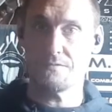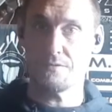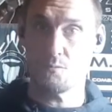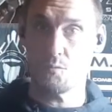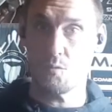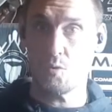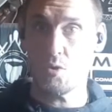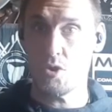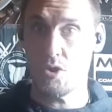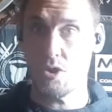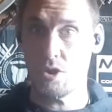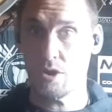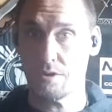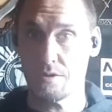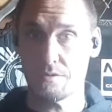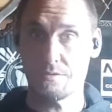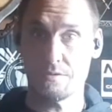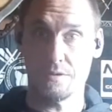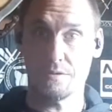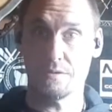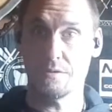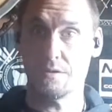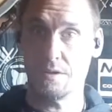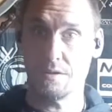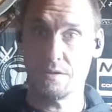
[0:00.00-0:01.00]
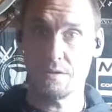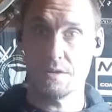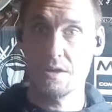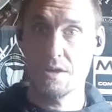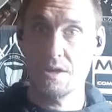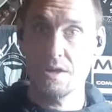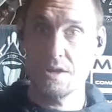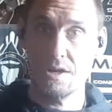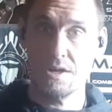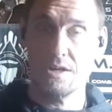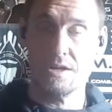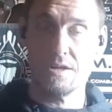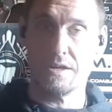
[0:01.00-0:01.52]
work
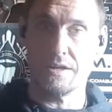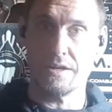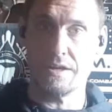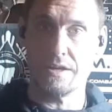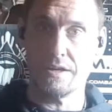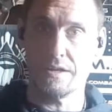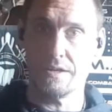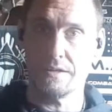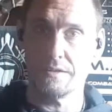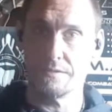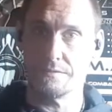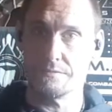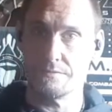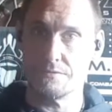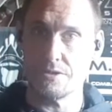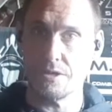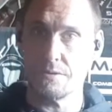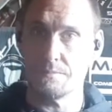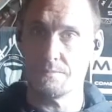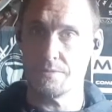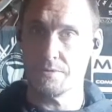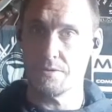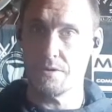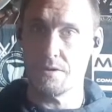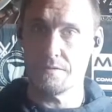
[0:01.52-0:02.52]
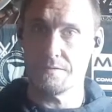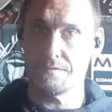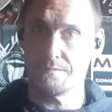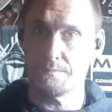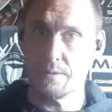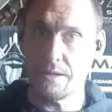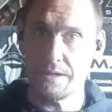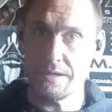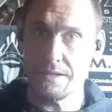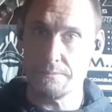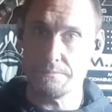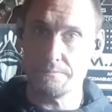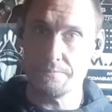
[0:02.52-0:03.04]
and jumping off
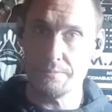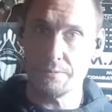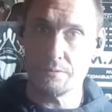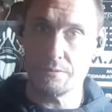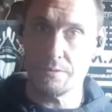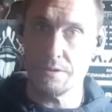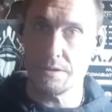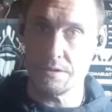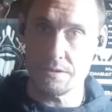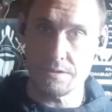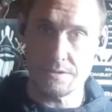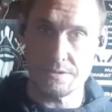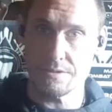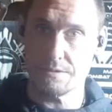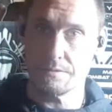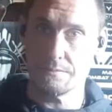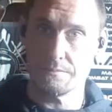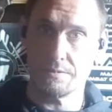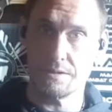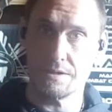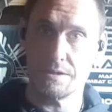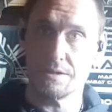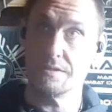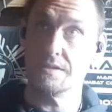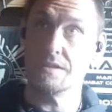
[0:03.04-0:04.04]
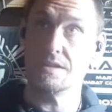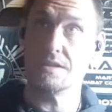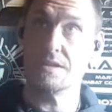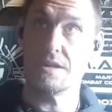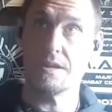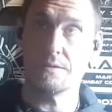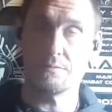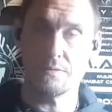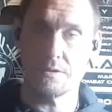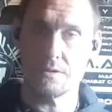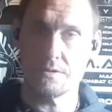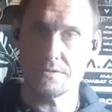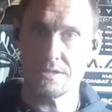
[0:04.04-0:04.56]
bloody buildings and being a dickhead
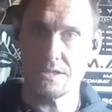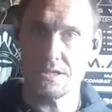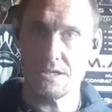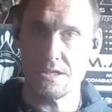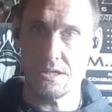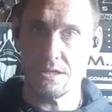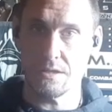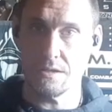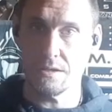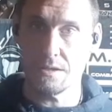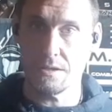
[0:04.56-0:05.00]
when I was a kid.